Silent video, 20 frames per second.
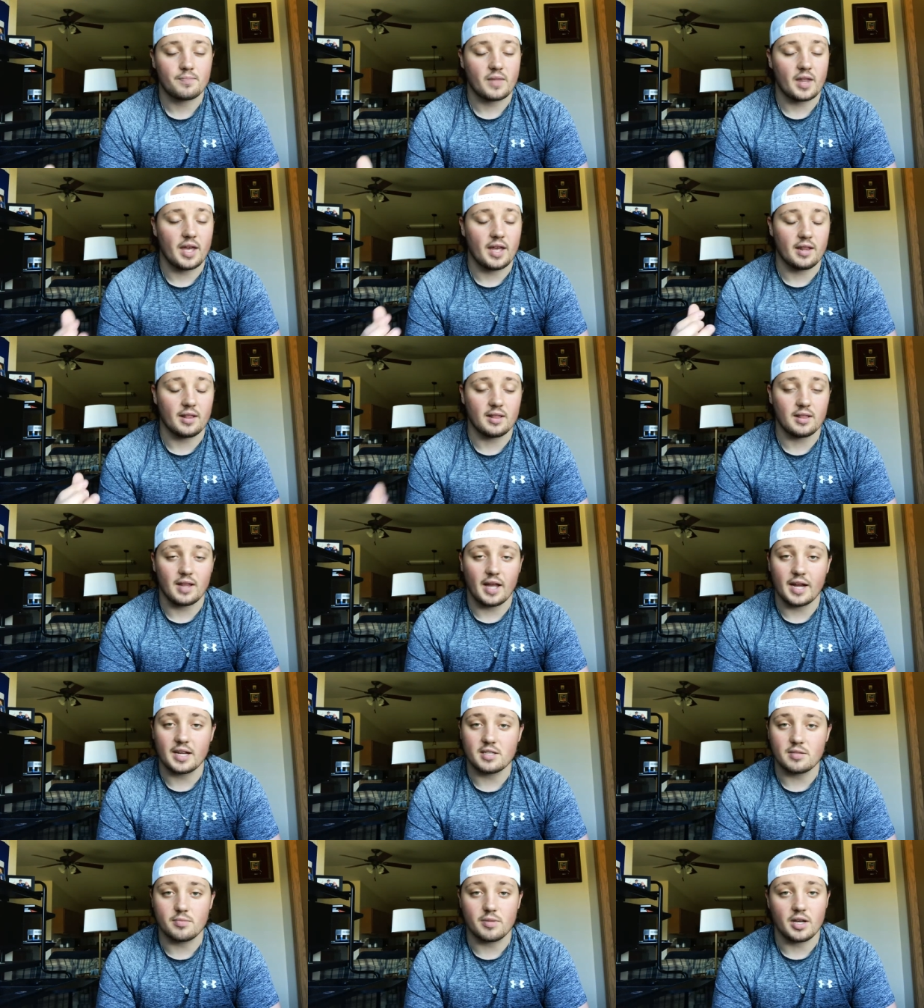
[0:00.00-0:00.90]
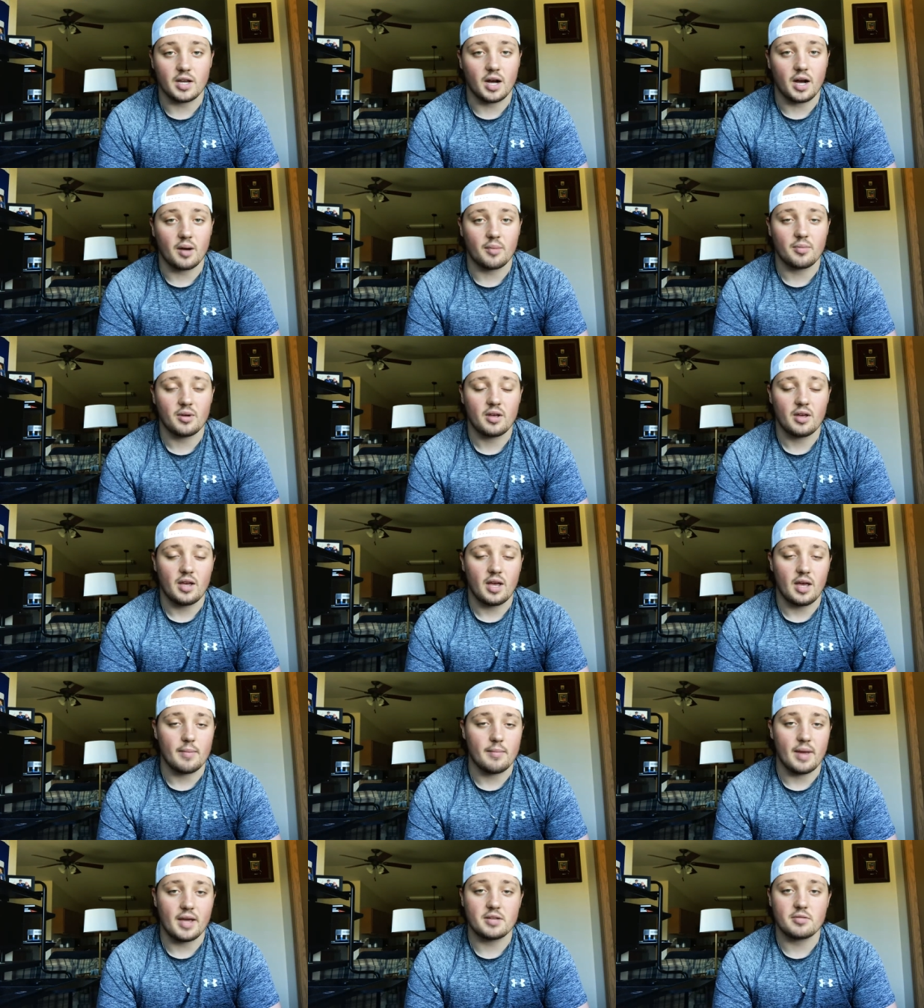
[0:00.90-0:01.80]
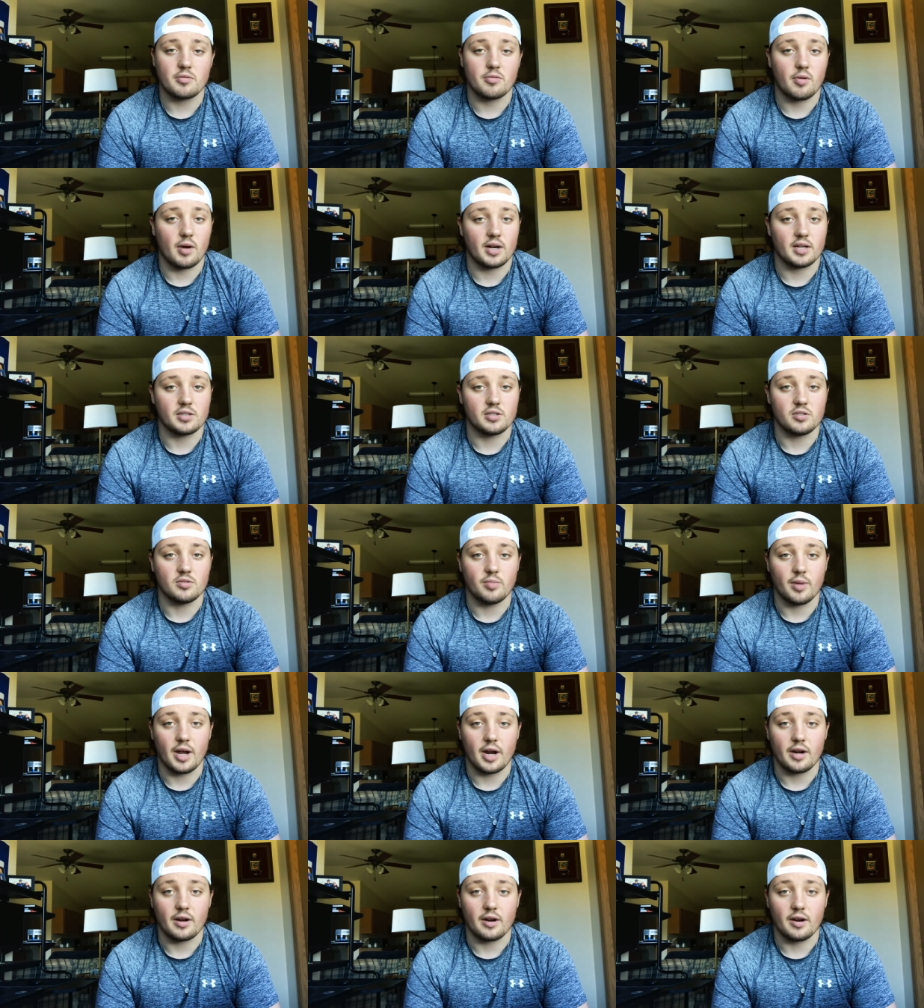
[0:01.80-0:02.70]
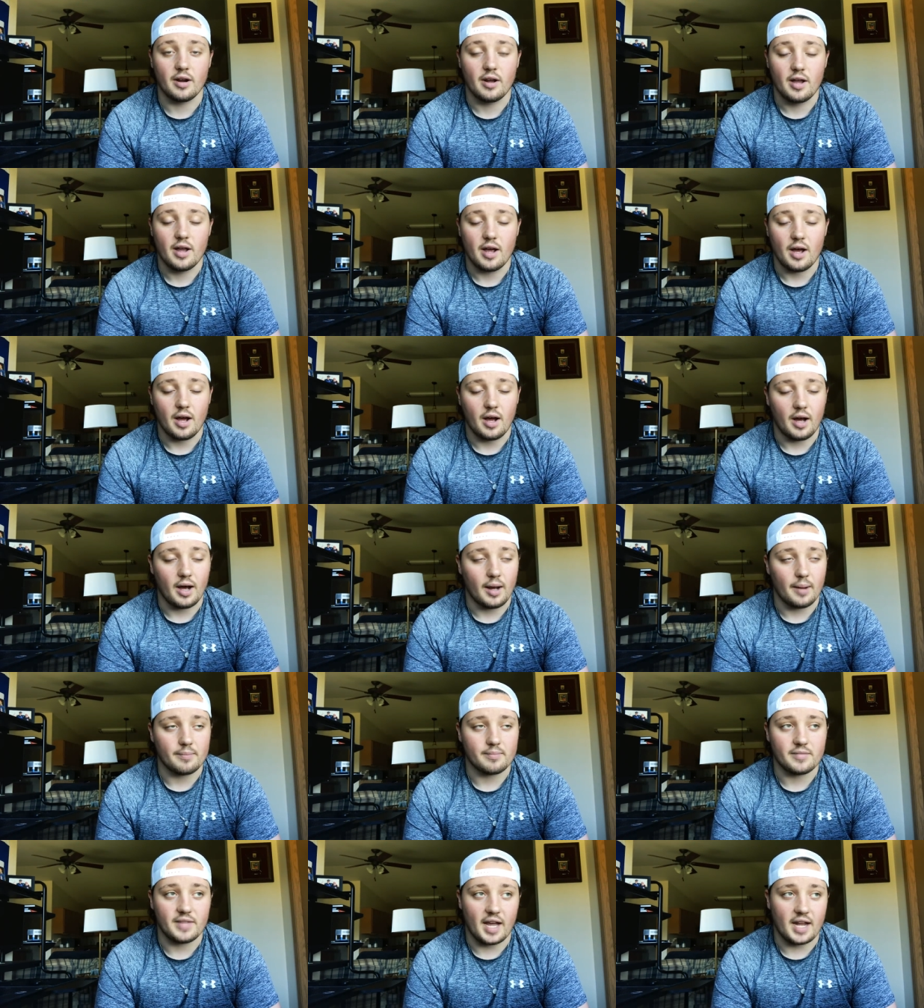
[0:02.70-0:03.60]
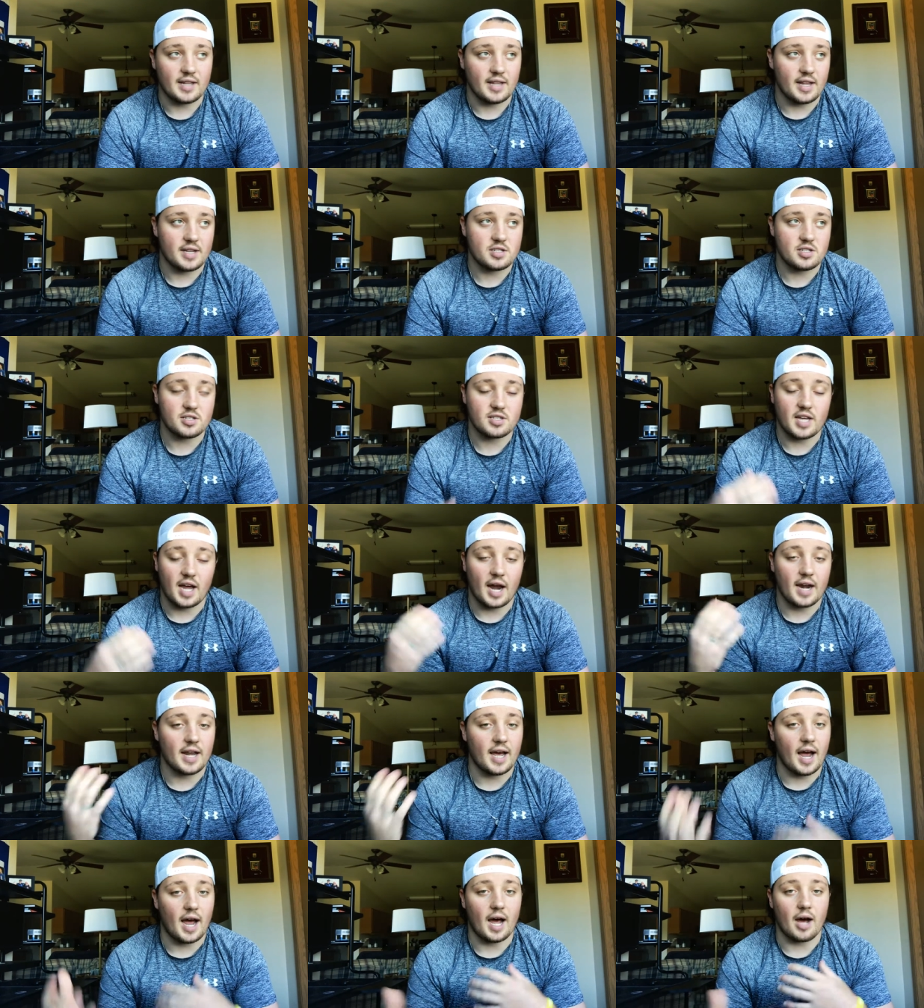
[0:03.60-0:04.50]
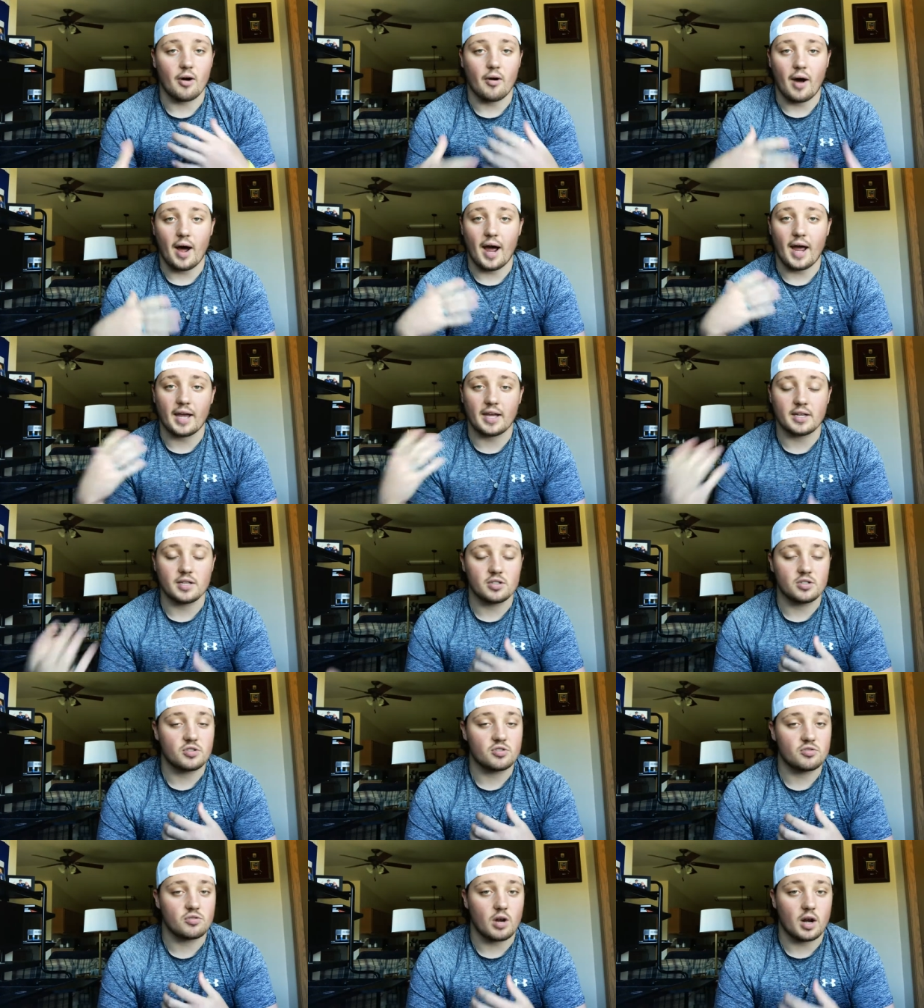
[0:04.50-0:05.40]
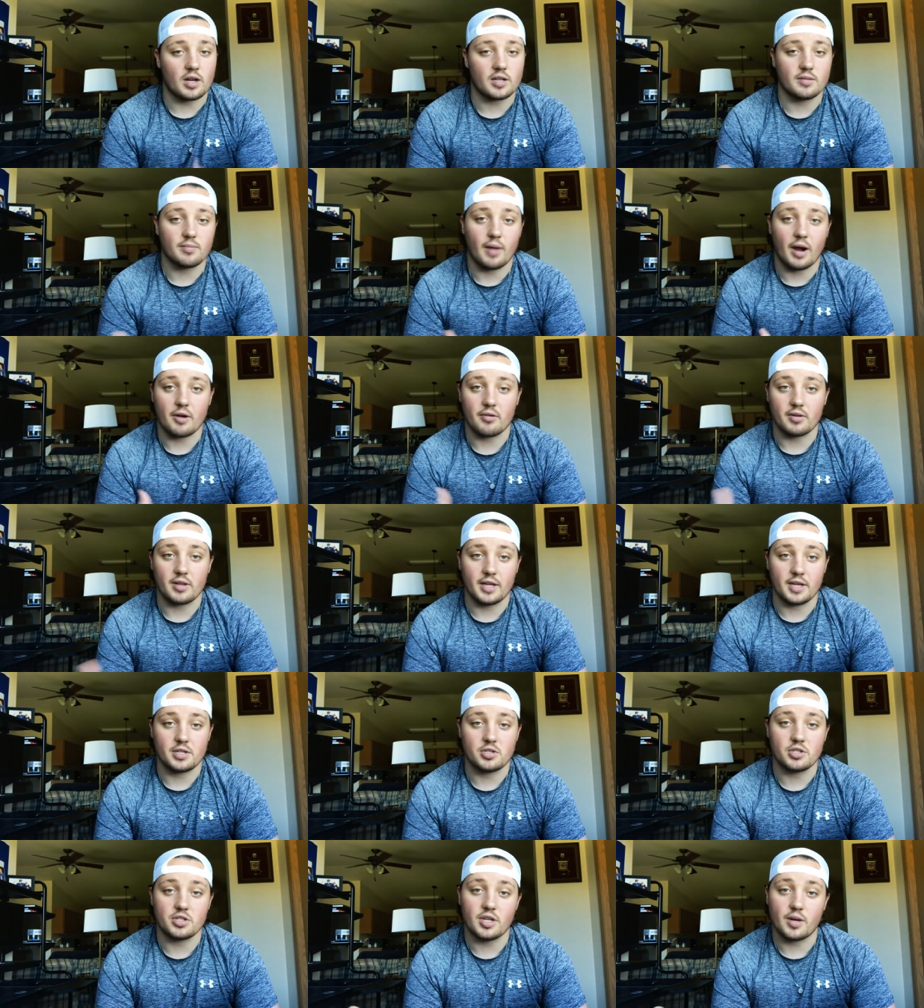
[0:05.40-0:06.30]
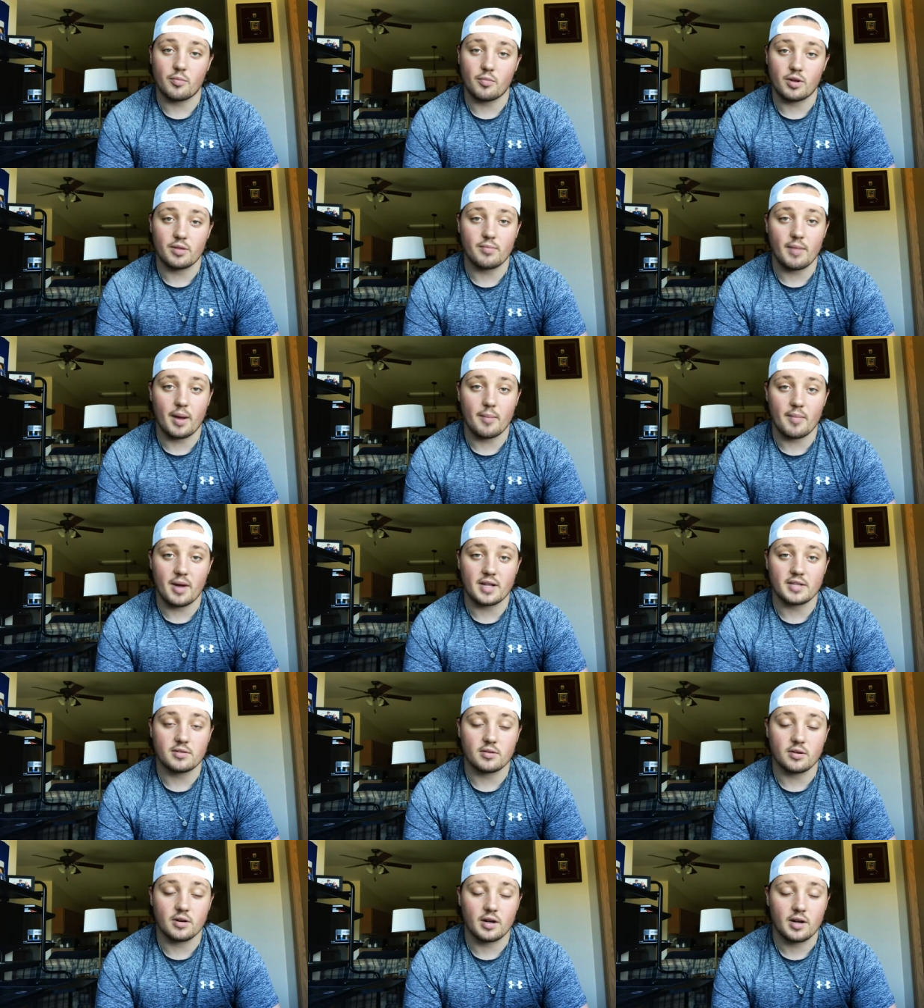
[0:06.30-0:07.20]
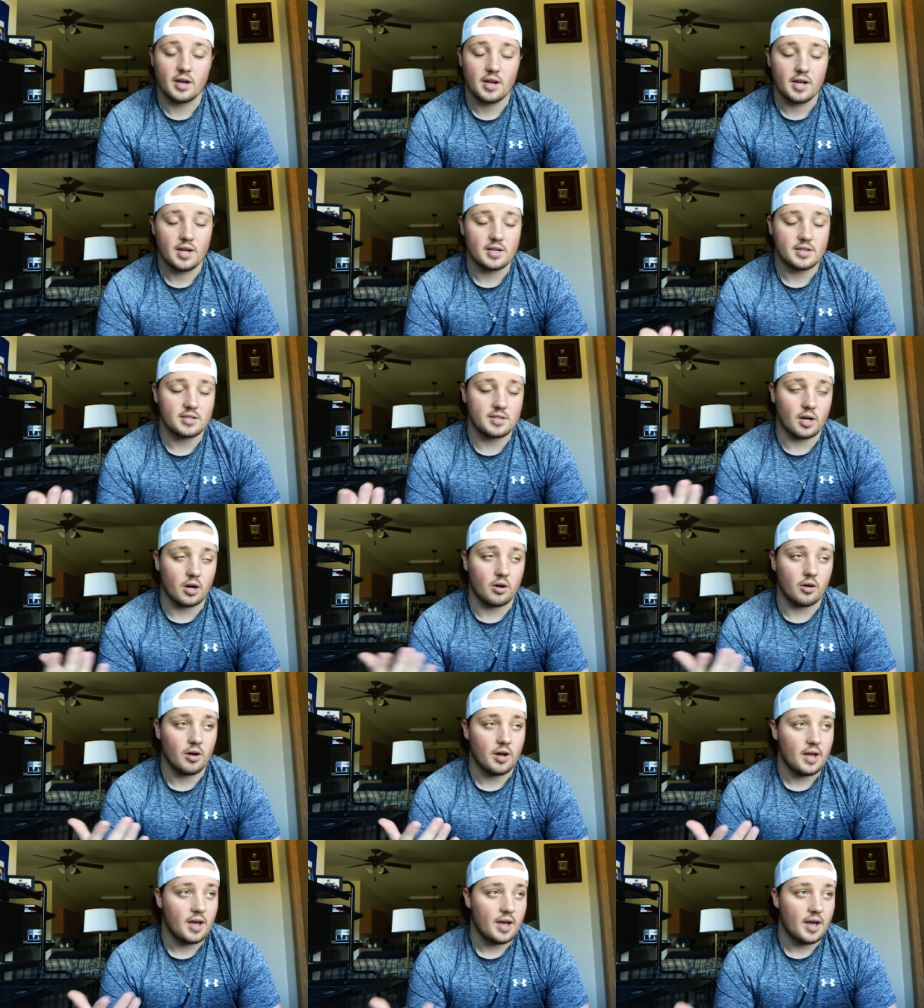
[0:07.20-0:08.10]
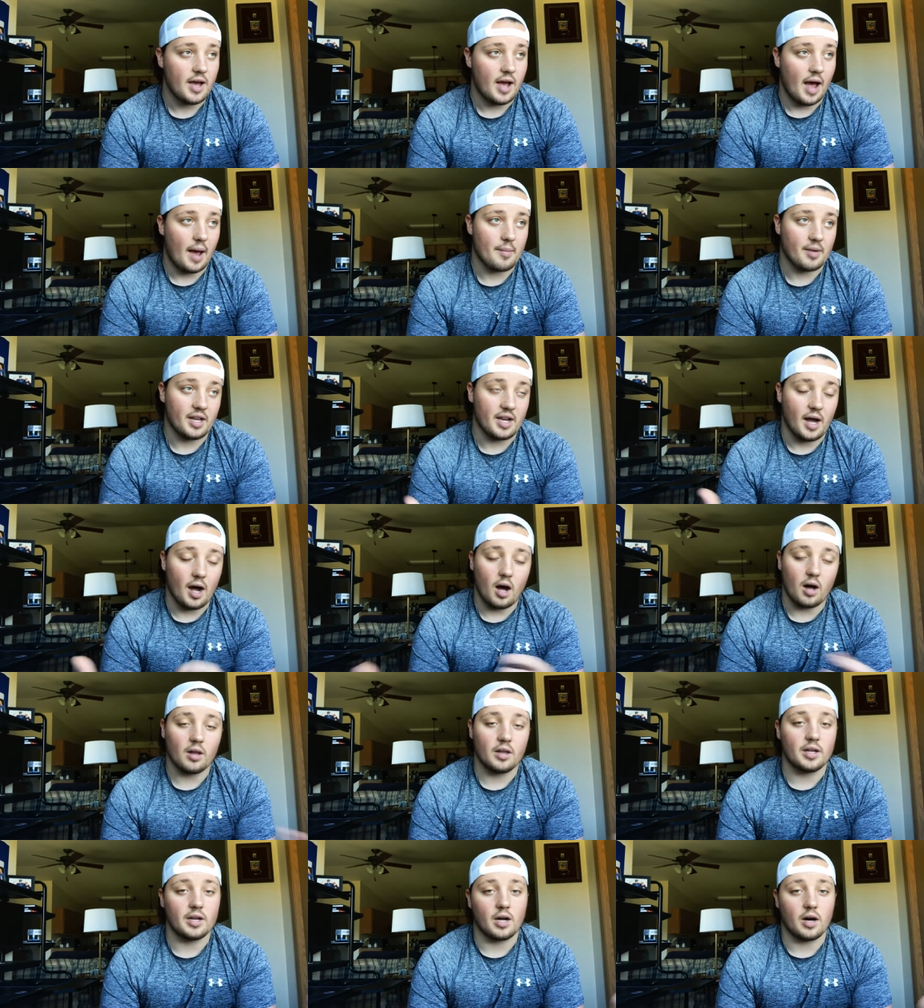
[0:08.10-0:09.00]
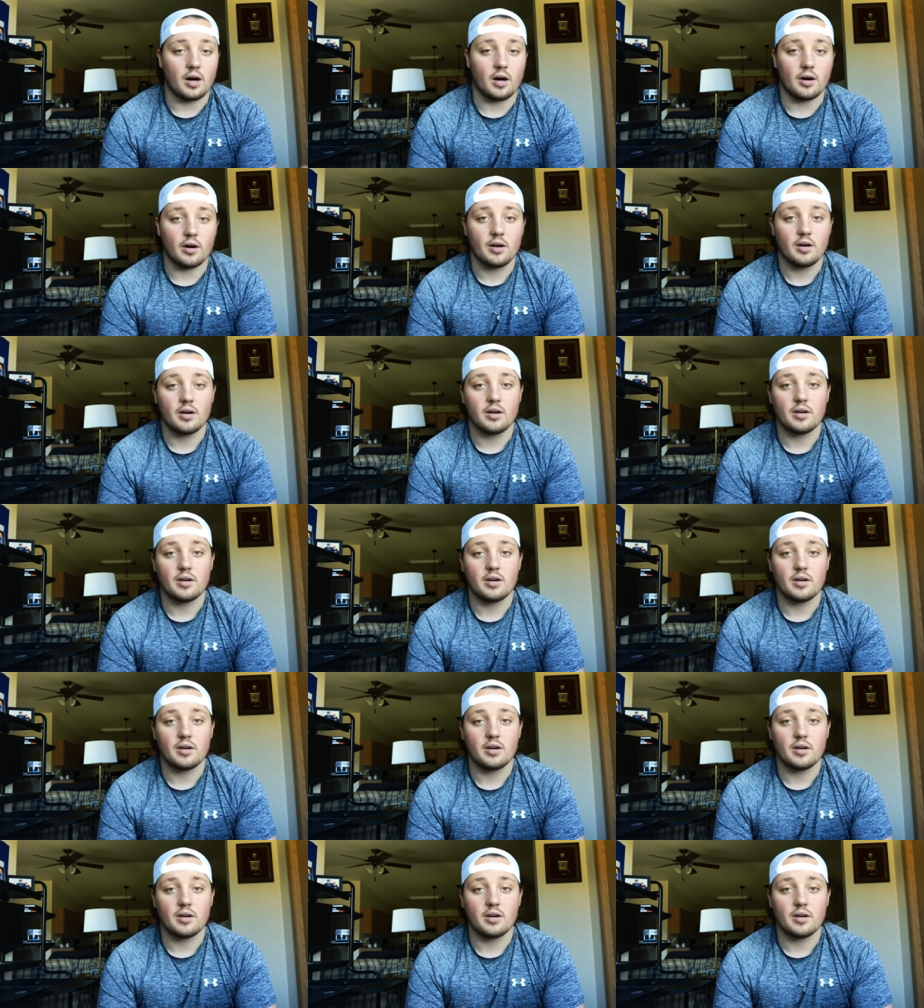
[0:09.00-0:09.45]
it lights me up. It makes me want to do better. Um, that that's just kind of how I construct my relationship with my mentor. So, I mean, all in all,